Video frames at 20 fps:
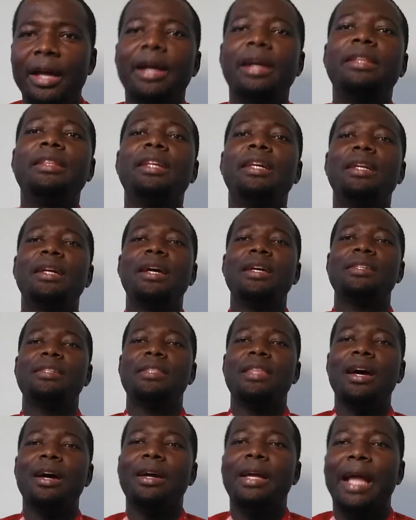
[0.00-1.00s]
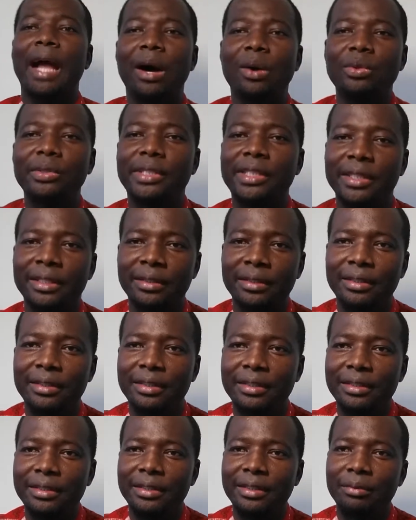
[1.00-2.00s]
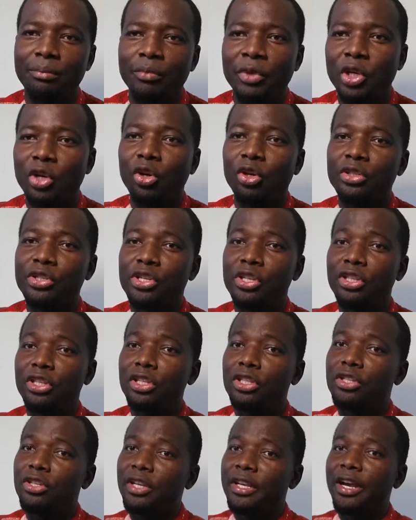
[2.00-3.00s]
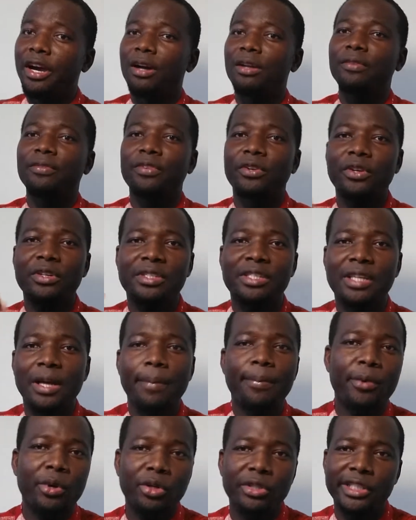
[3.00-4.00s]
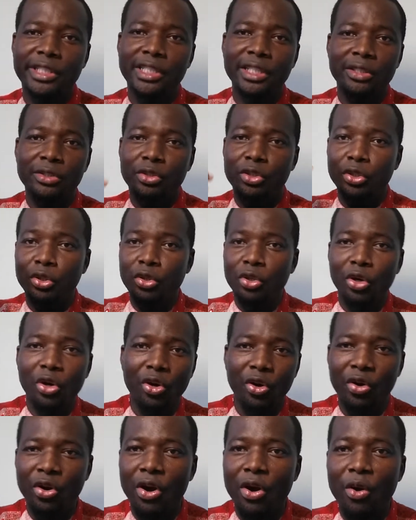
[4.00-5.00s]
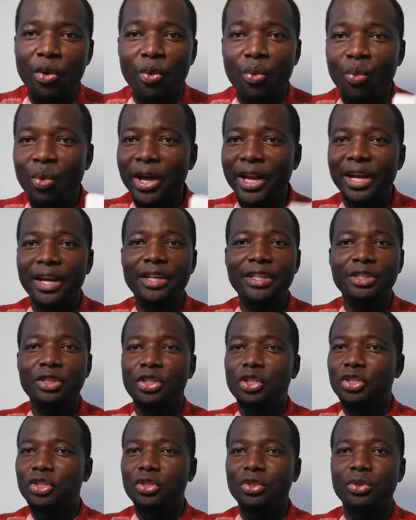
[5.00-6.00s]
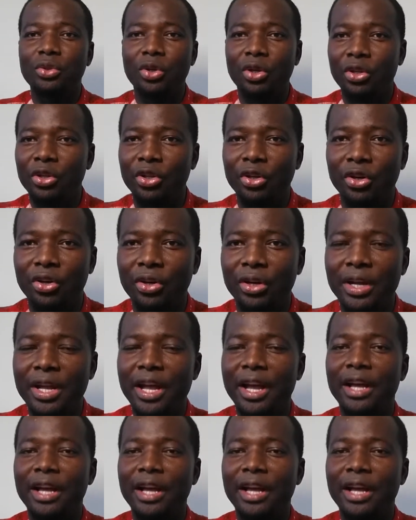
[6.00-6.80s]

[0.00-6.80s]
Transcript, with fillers: and then I start counting, because you need to count for your subconscious to know whether it's true or not.